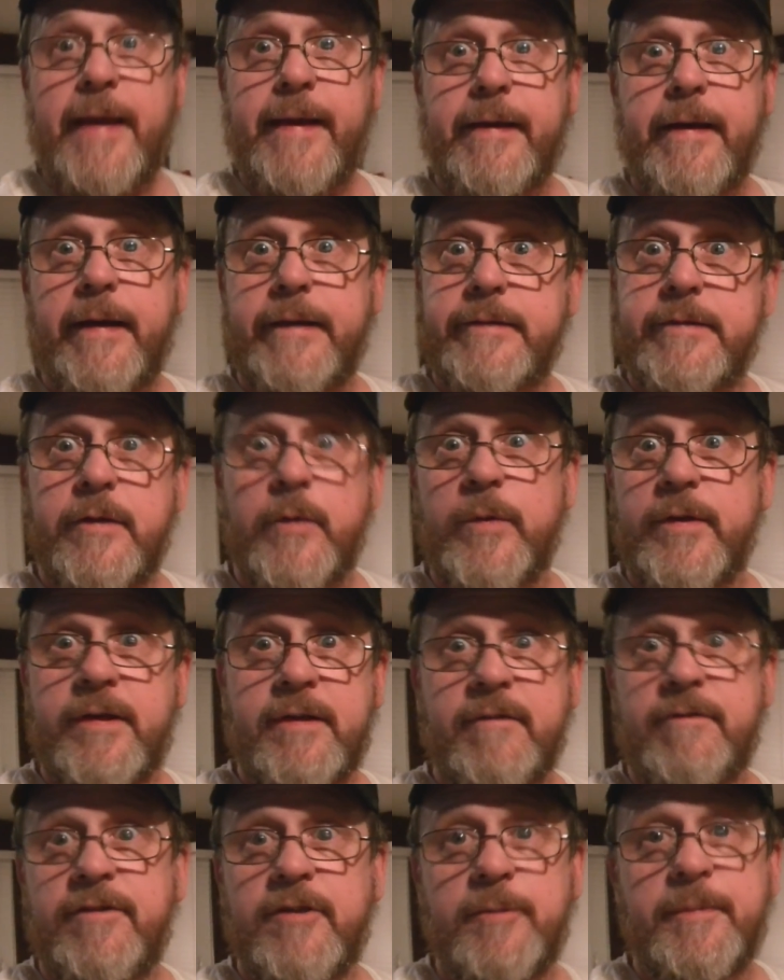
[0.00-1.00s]
Hey guys, so we
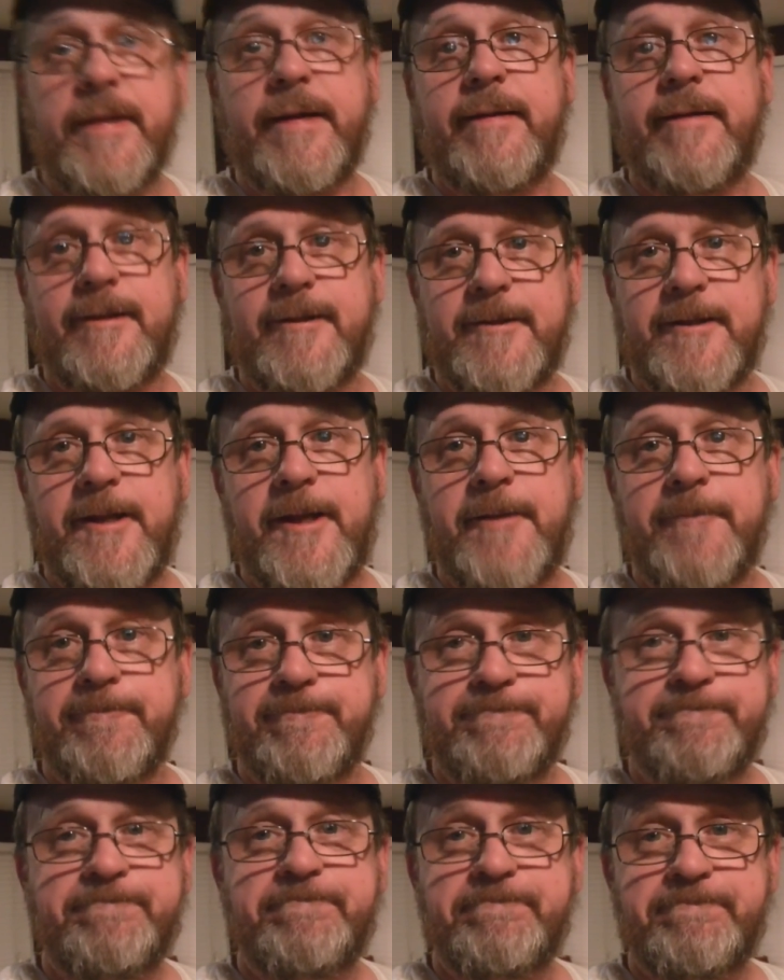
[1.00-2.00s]
didn't film anything today.
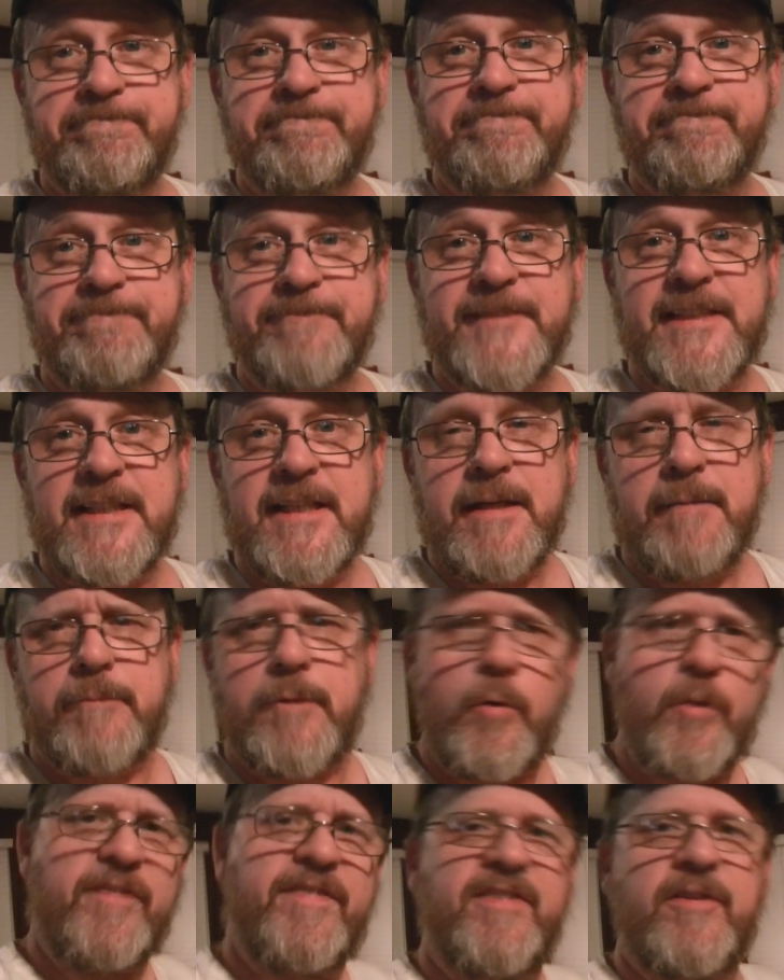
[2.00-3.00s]

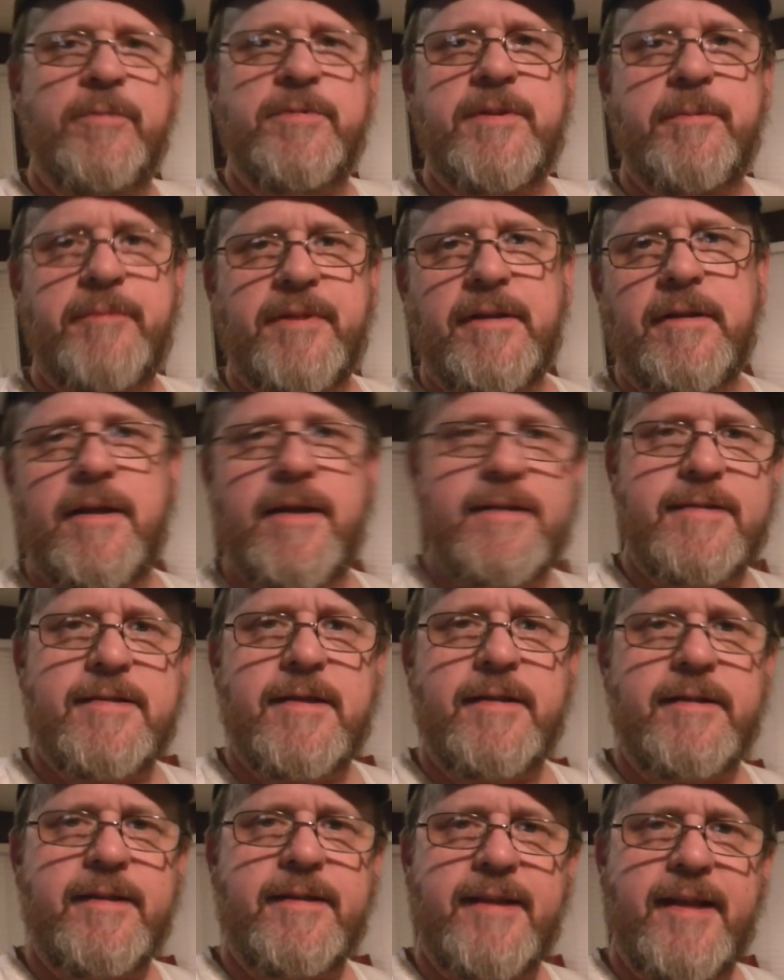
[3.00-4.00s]
But we filmed something last
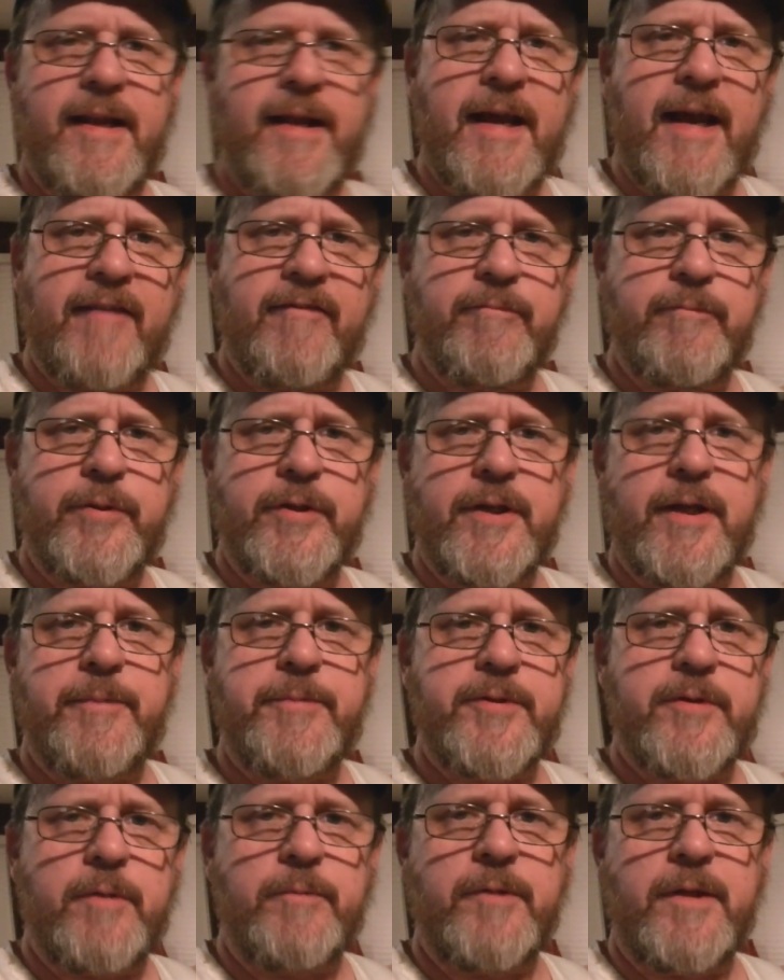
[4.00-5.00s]
Sunday that I haven't put
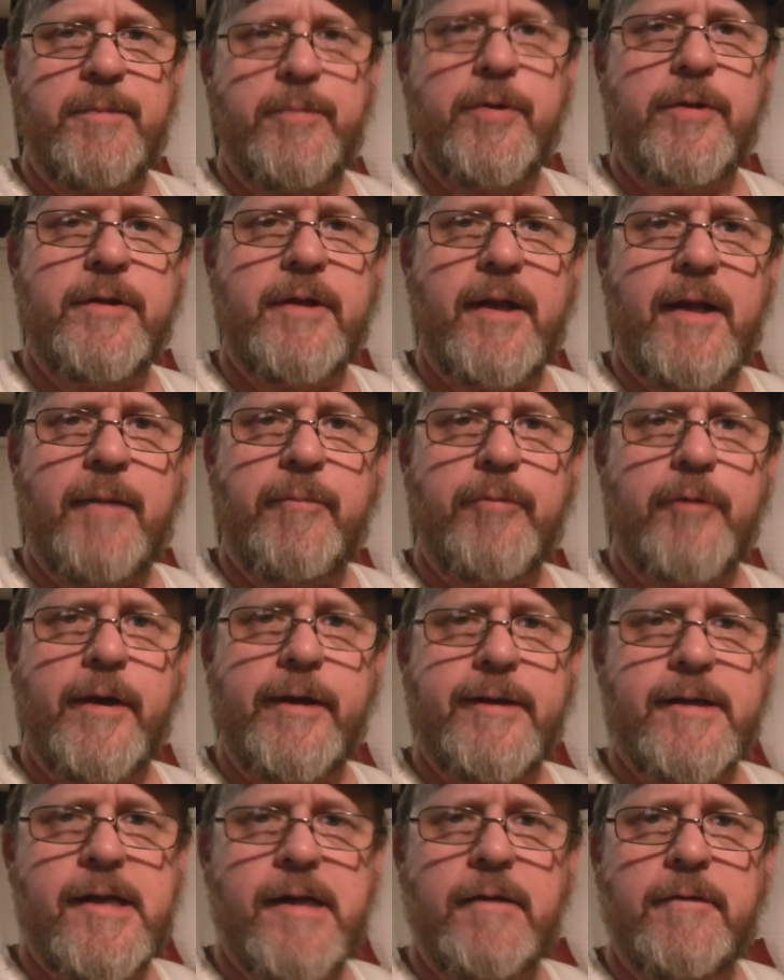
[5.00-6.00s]
up, so I'm going to put that up
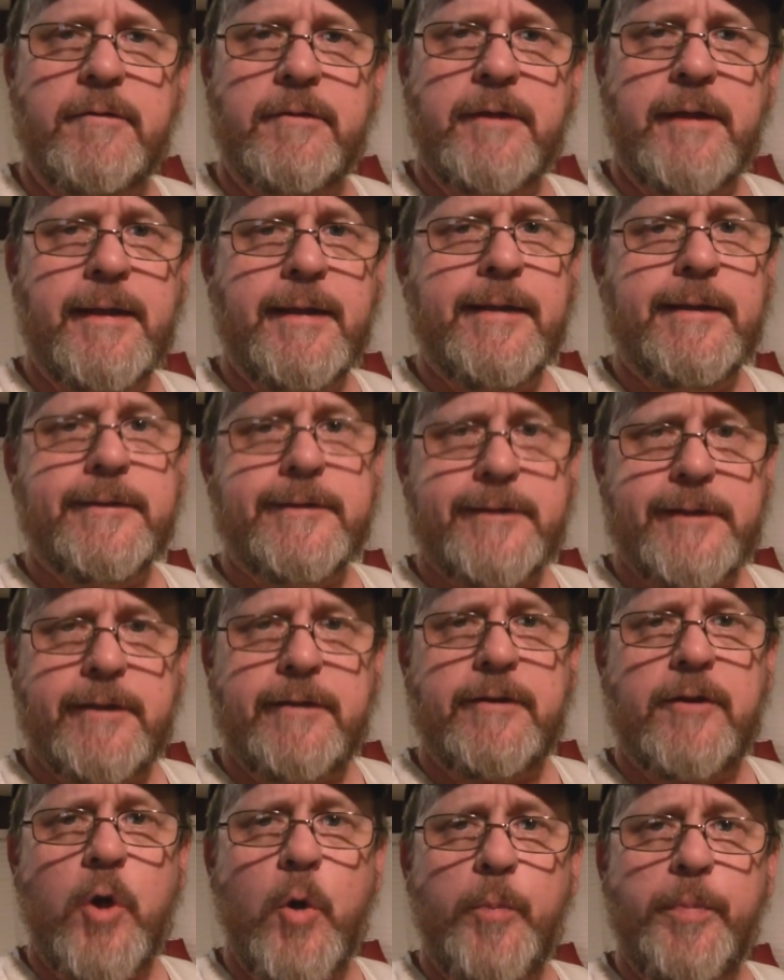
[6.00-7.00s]
right now.
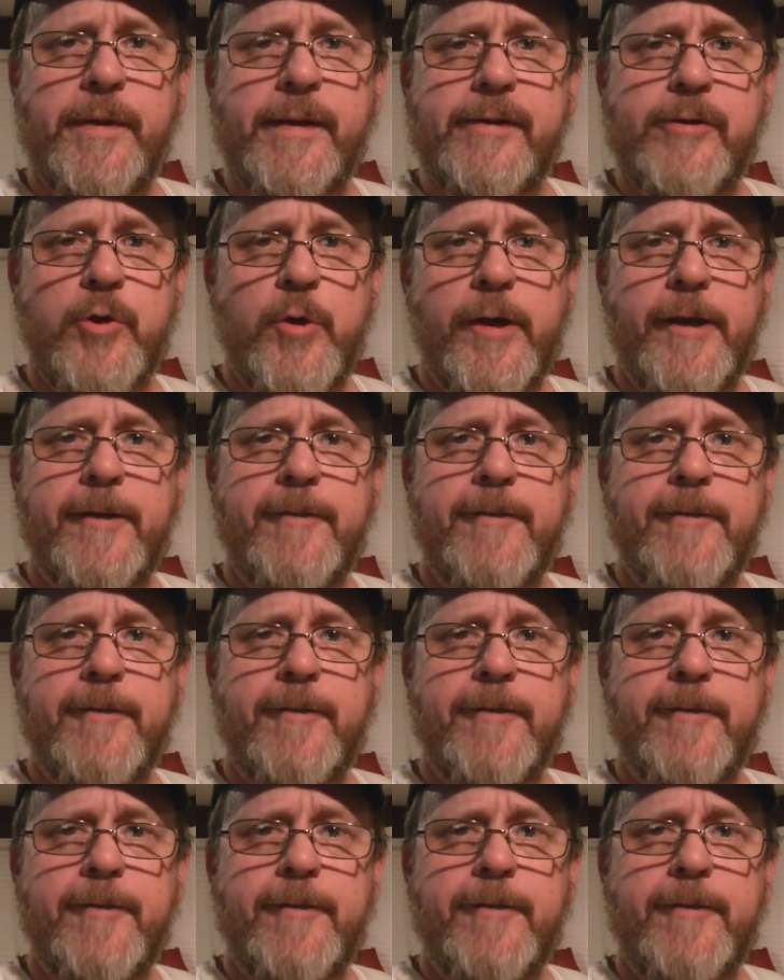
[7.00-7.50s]
So hope you enjoy